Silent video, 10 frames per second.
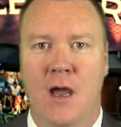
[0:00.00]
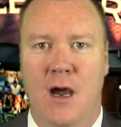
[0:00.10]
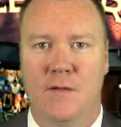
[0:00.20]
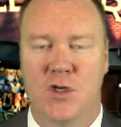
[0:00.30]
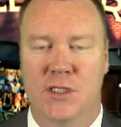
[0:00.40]

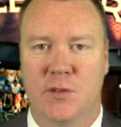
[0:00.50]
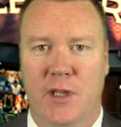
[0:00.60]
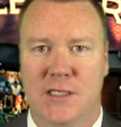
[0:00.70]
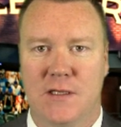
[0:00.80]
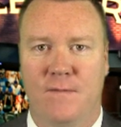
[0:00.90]
I've just
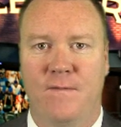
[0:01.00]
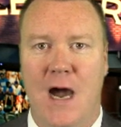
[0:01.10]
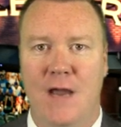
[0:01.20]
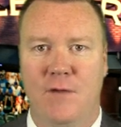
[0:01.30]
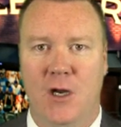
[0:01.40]
released a
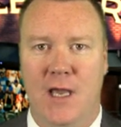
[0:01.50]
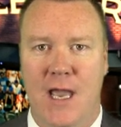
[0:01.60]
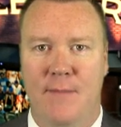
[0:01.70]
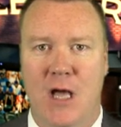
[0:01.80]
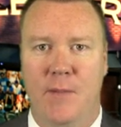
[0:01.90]
5-unit
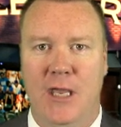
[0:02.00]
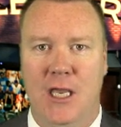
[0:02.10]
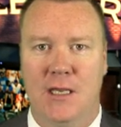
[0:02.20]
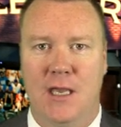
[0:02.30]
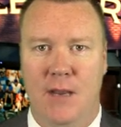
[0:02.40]

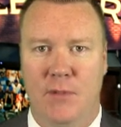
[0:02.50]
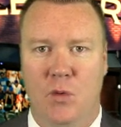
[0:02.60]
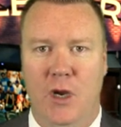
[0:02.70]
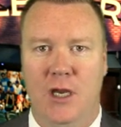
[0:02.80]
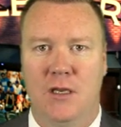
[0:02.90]
MLB game of the
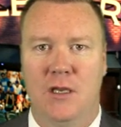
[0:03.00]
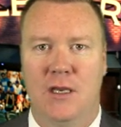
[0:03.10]
week.